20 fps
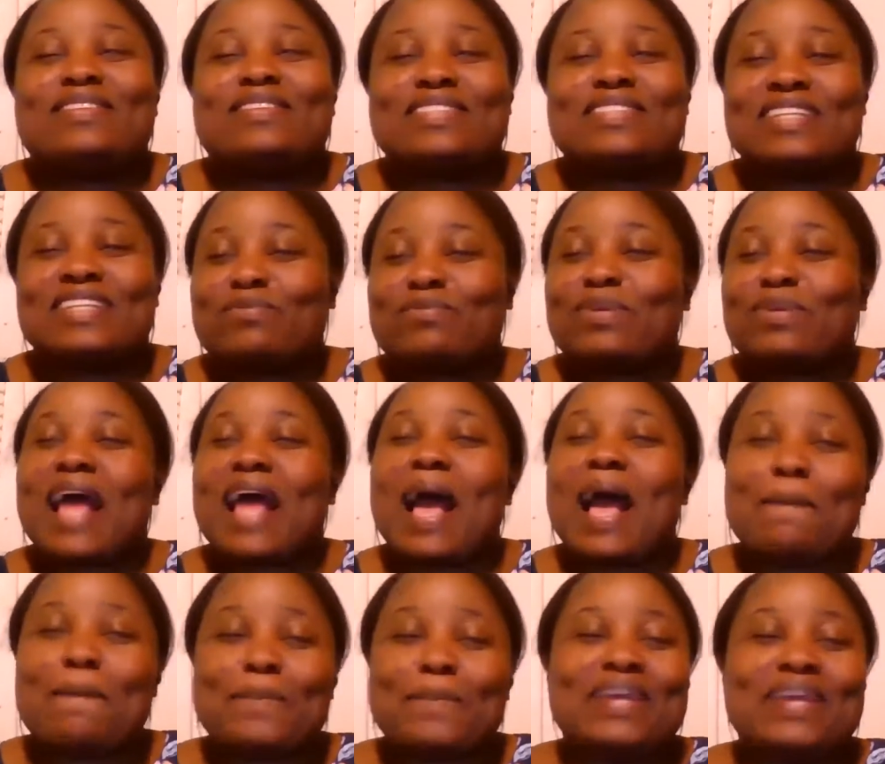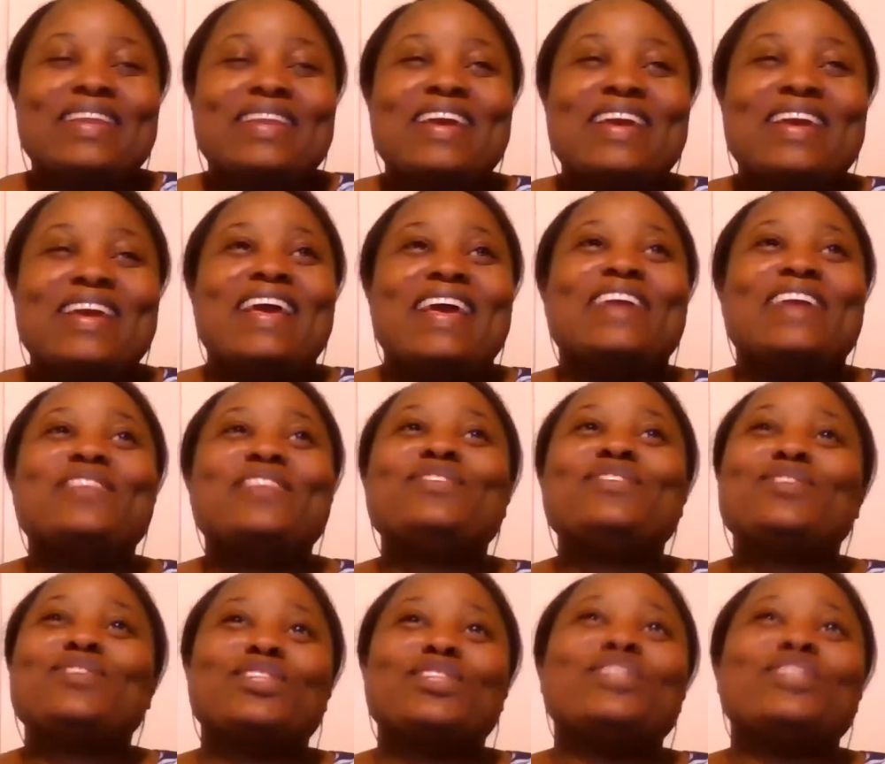telling what happened, and just
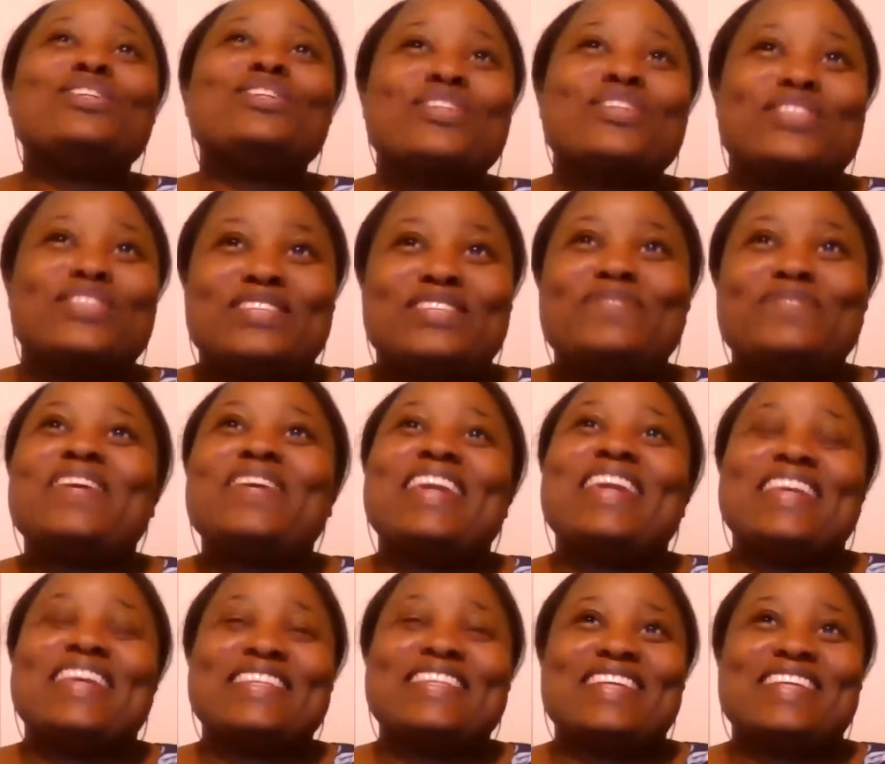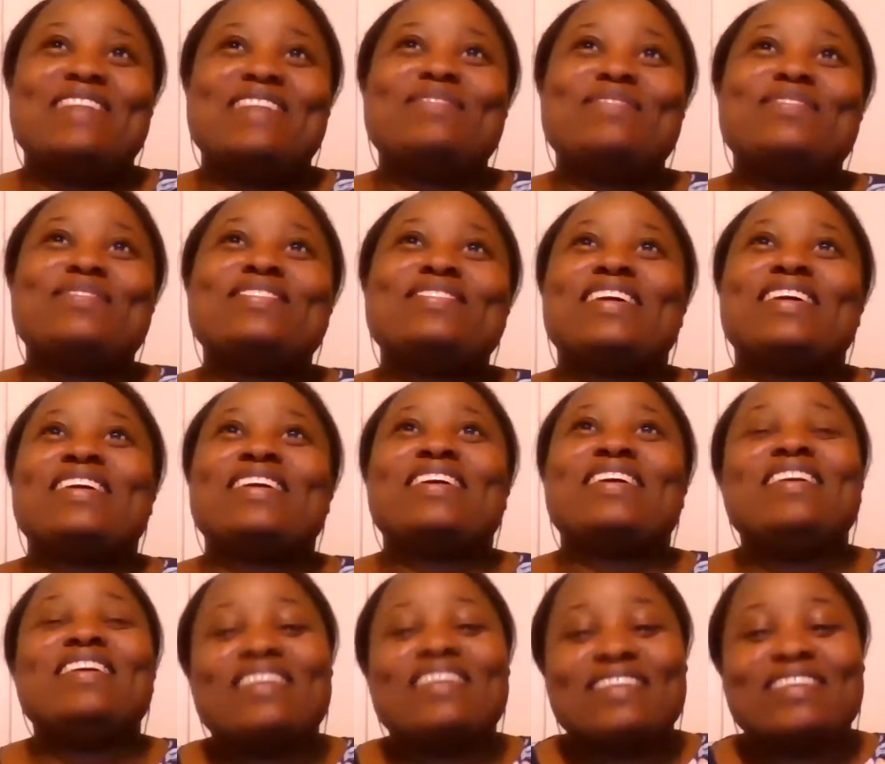the look on his face, and it was just like,
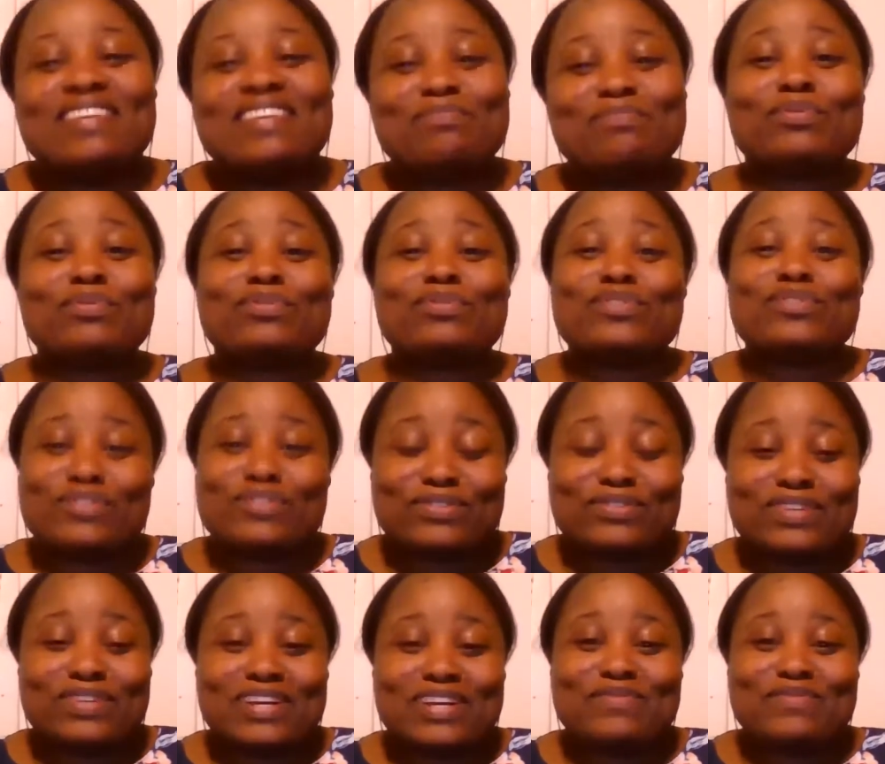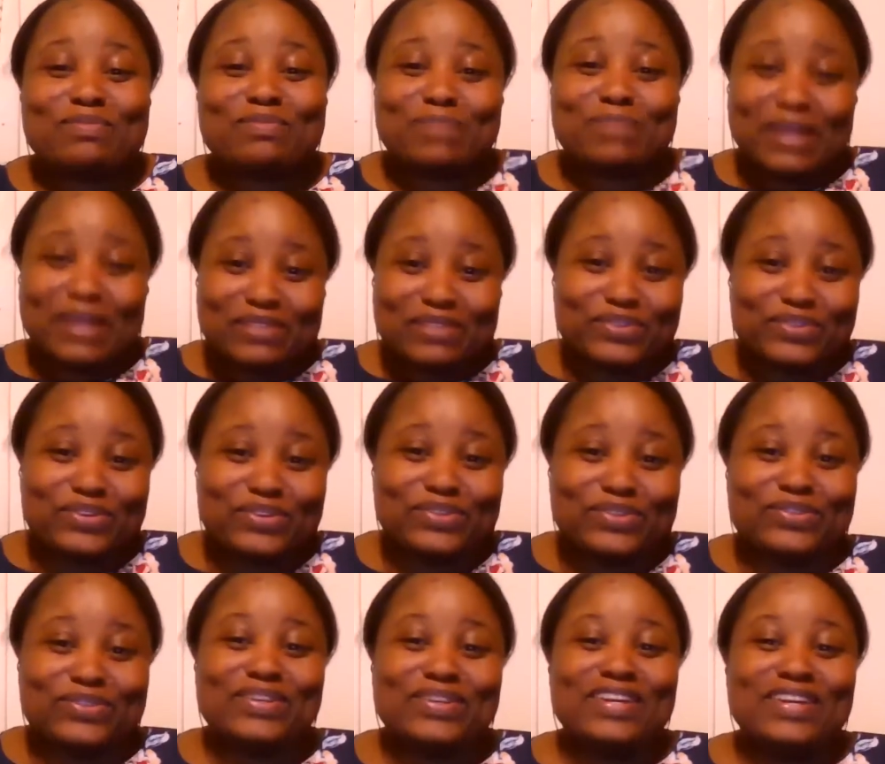oh, poor Shu, I feel bad for
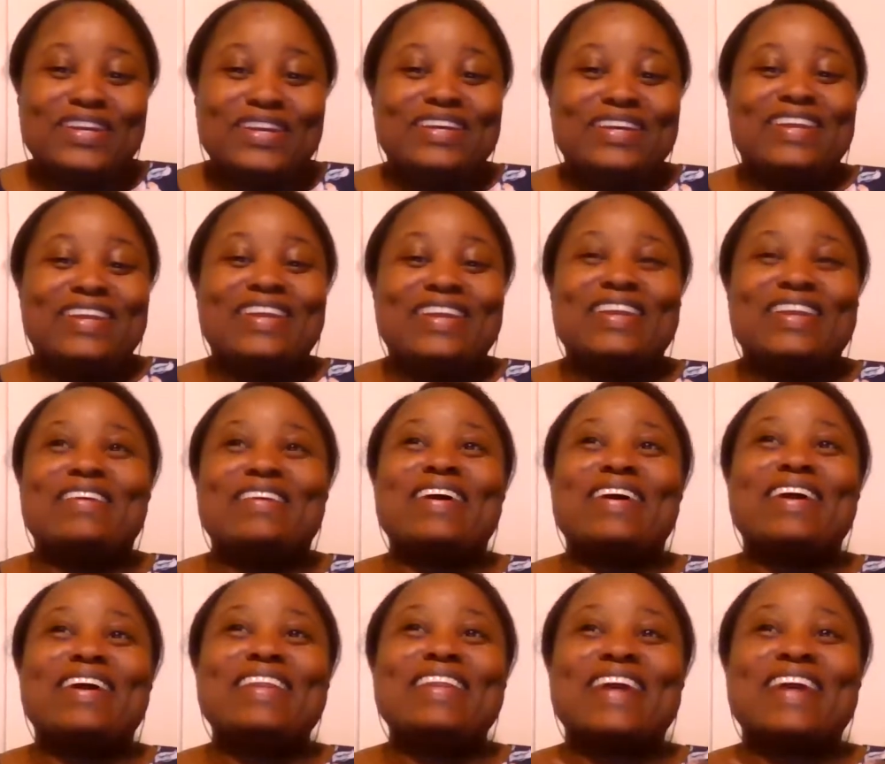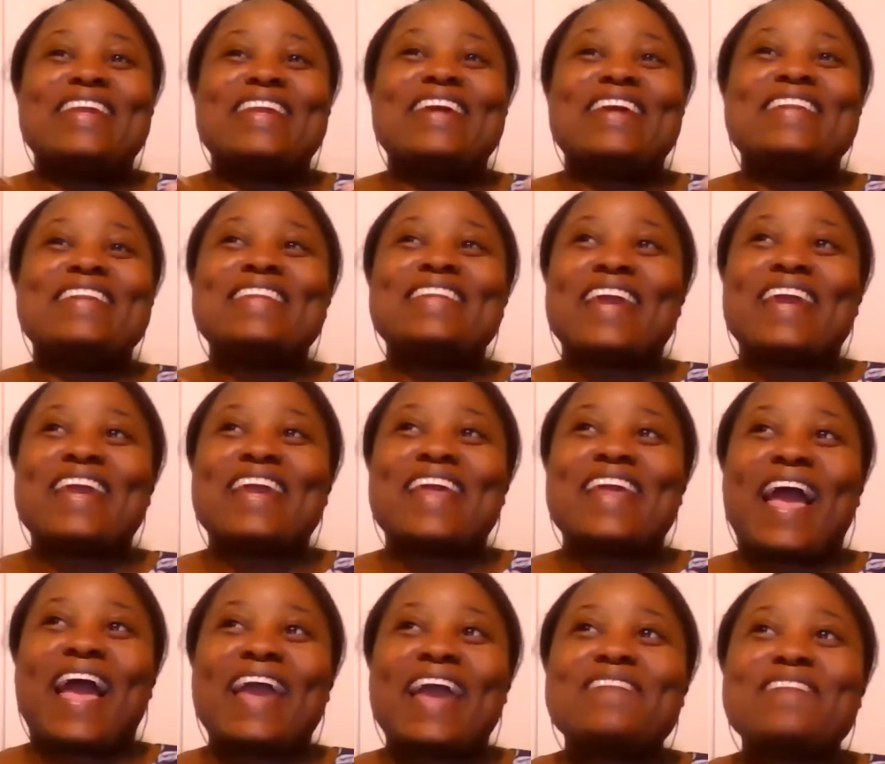you, and
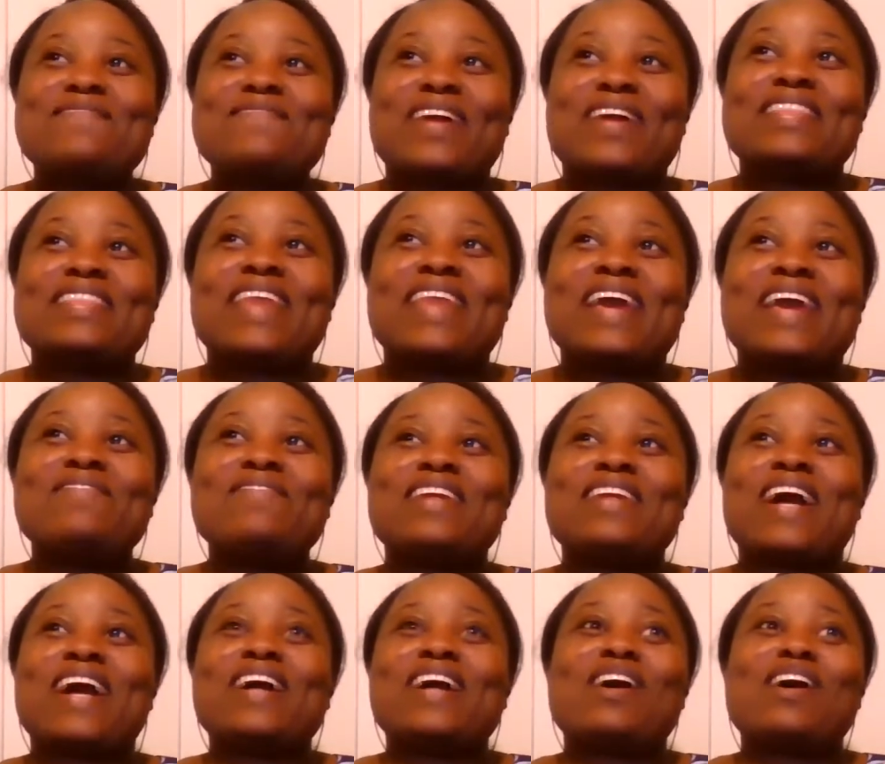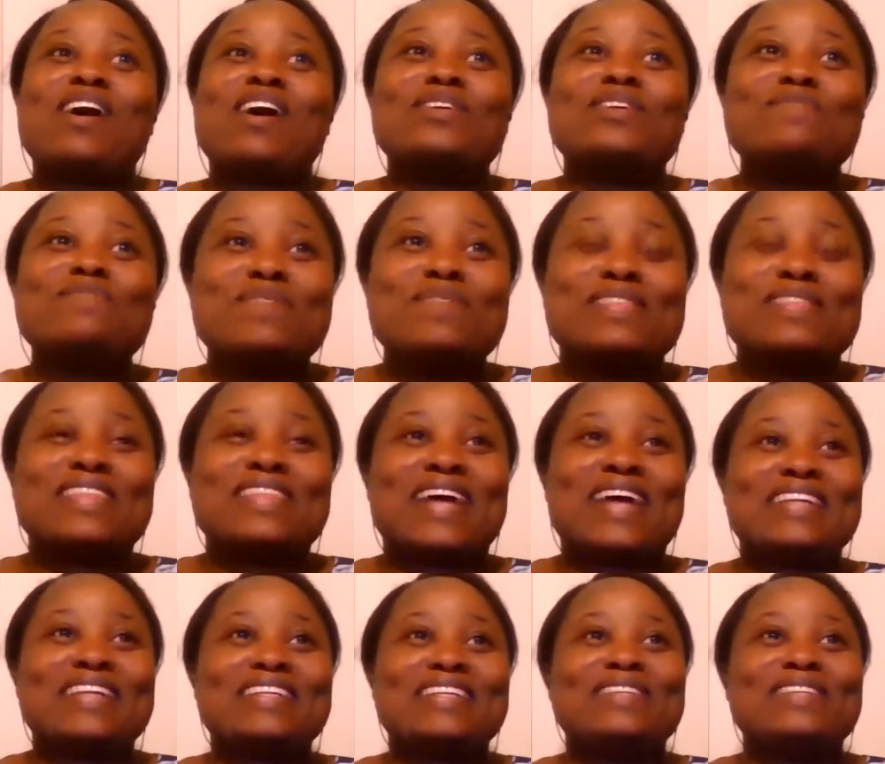I even got caught up in
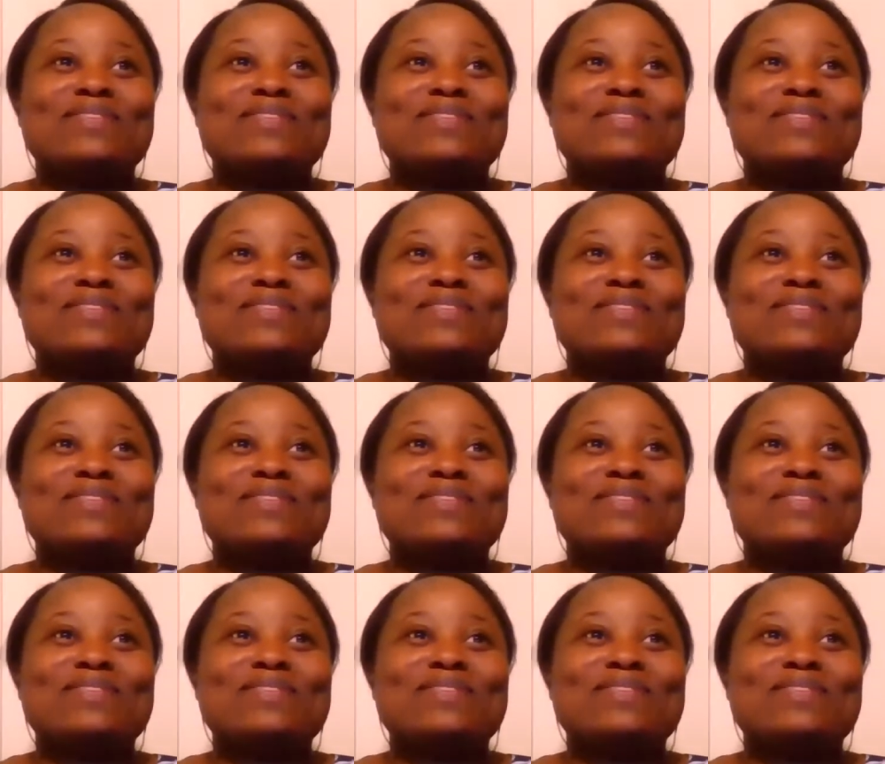that,